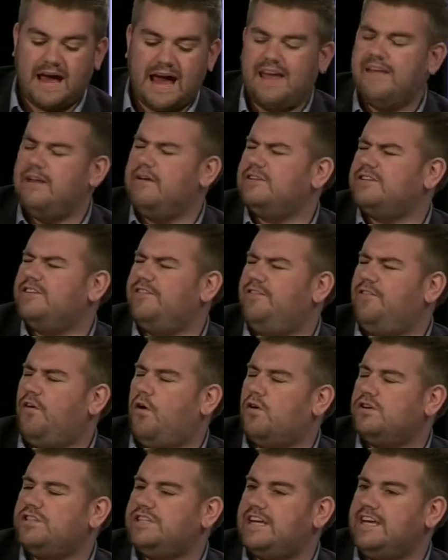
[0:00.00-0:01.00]
it's a
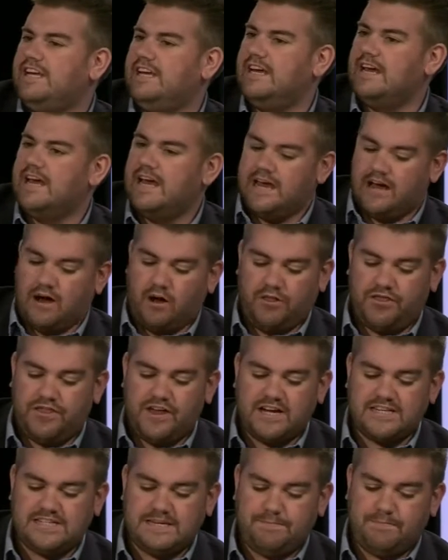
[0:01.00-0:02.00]
40 or
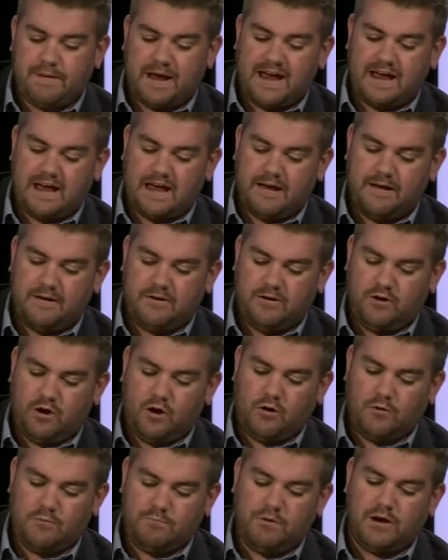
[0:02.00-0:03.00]
30
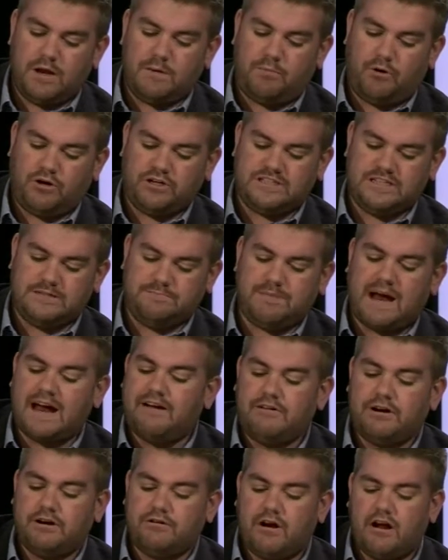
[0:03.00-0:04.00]
long bullet-pointed
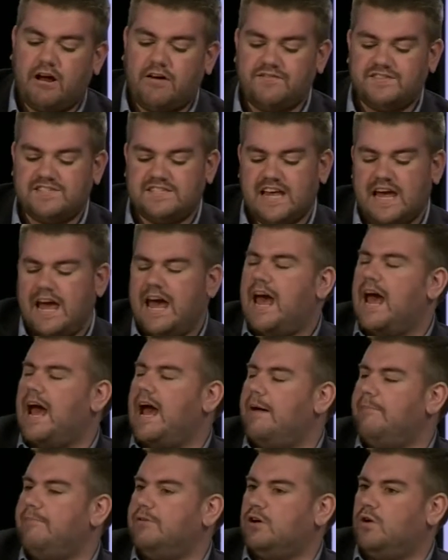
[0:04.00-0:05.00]
paragraphs
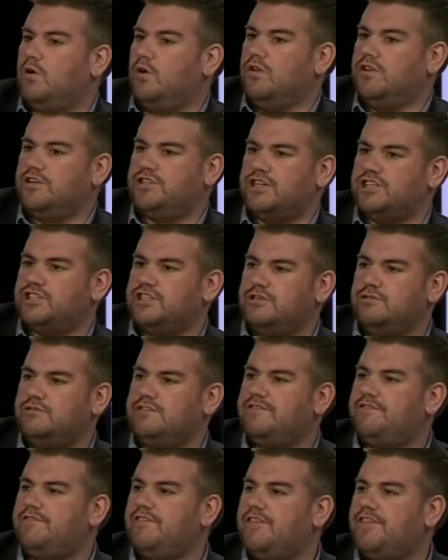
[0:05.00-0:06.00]
that call the church to do
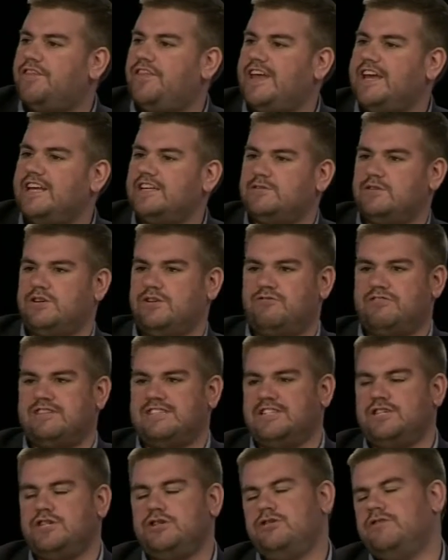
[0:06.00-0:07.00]
different things. So it
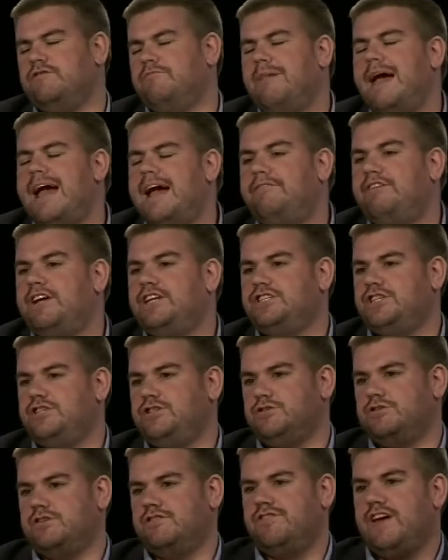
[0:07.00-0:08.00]
addresses issues of marriage,
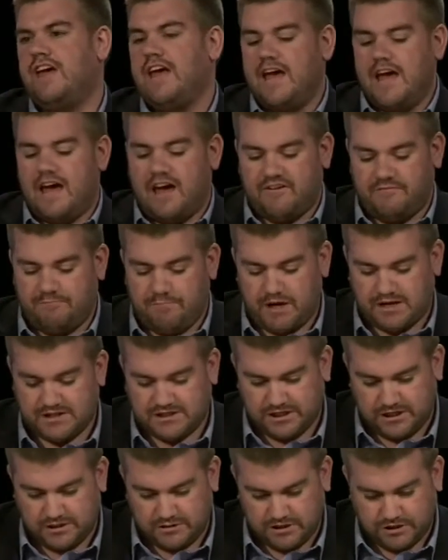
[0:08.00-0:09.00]
issues of
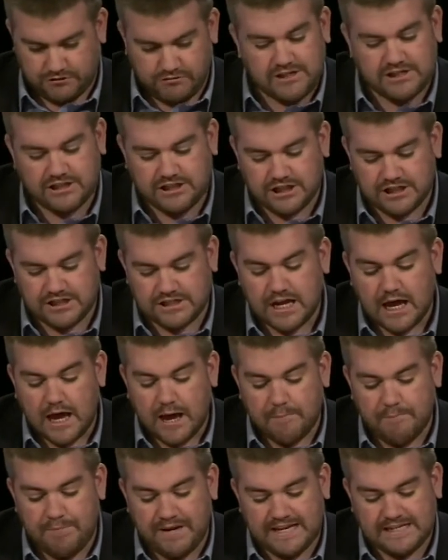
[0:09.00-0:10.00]
persecuted Christians.
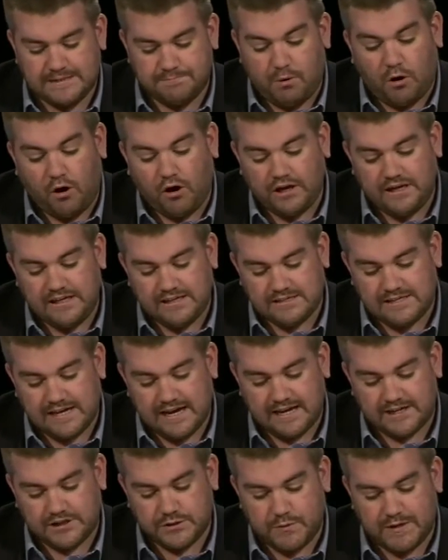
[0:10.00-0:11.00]
But it's point
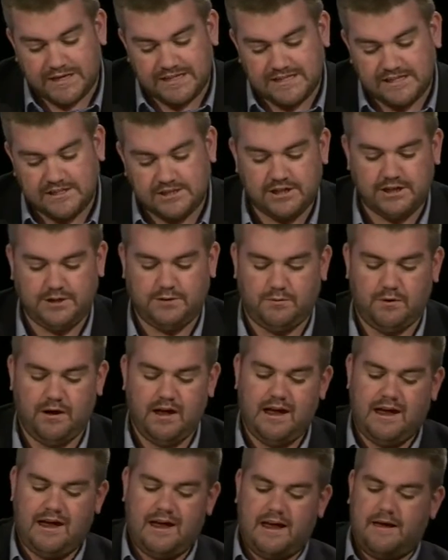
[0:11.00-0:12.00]
22
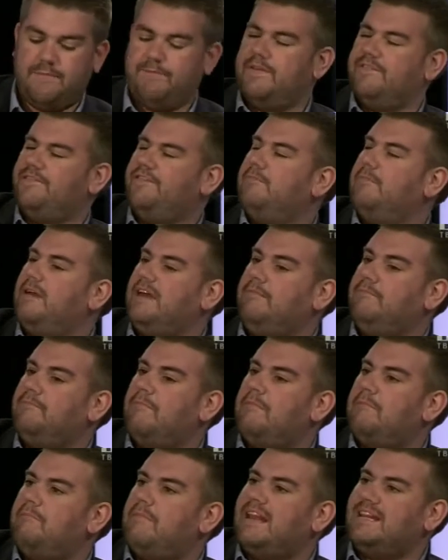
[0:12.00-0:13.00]
that for me
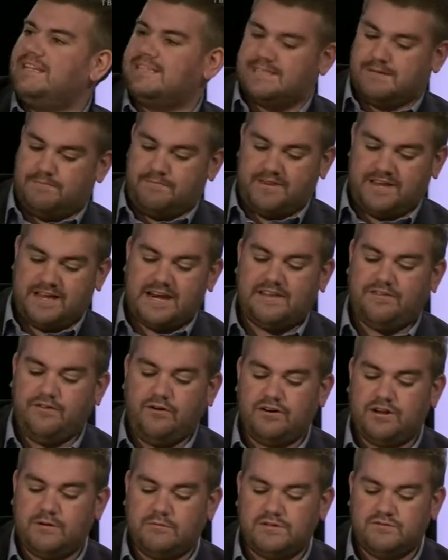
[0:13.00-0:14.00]
meant something. I
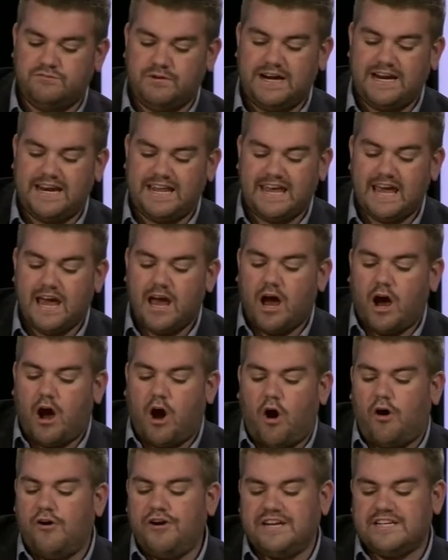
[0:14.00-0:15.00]
thought it was really
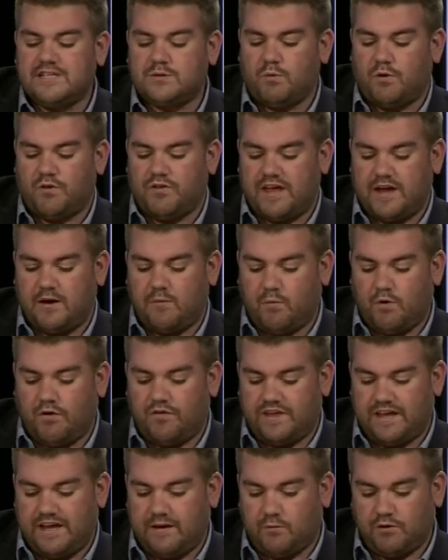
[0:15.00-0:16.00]
honest what
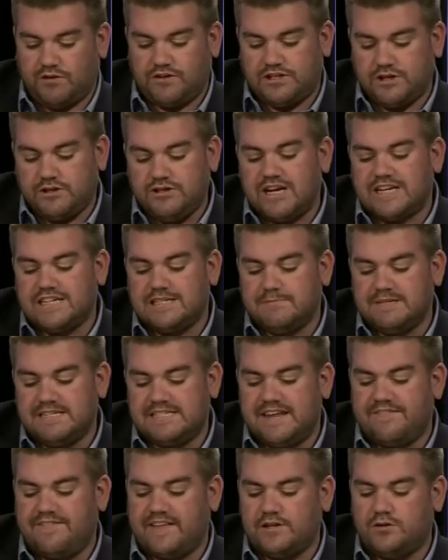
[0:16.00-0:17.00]
the two gentlemen said. They